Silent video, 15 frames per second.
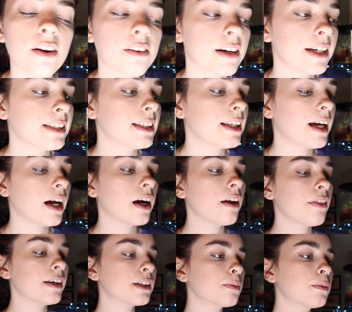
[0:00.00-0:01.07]
right
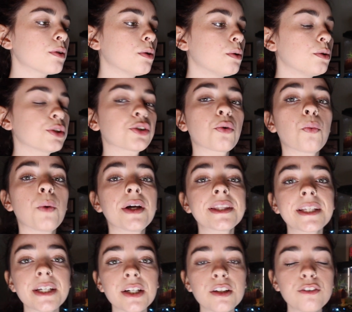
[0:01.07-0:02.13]
there. This one holds 1
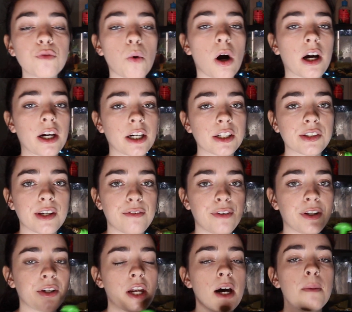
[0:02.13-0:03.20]
liter of water, so I
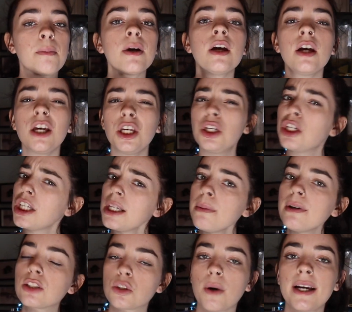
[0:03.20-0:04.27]
fill it up usually
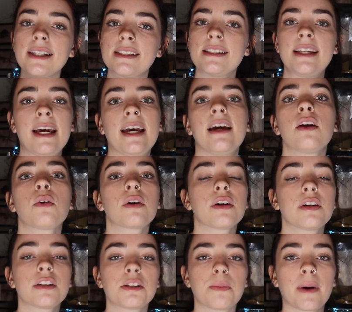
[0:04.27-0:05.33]
about twice a day in order
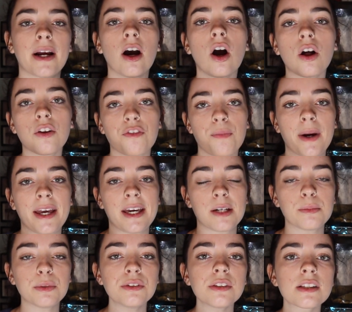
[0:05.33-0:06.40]
to spray all of my
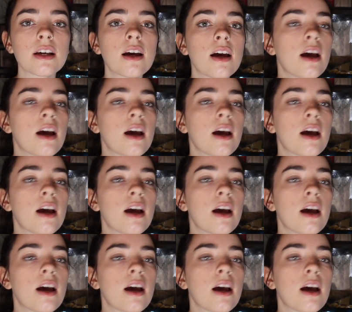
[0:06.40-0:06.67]
animals.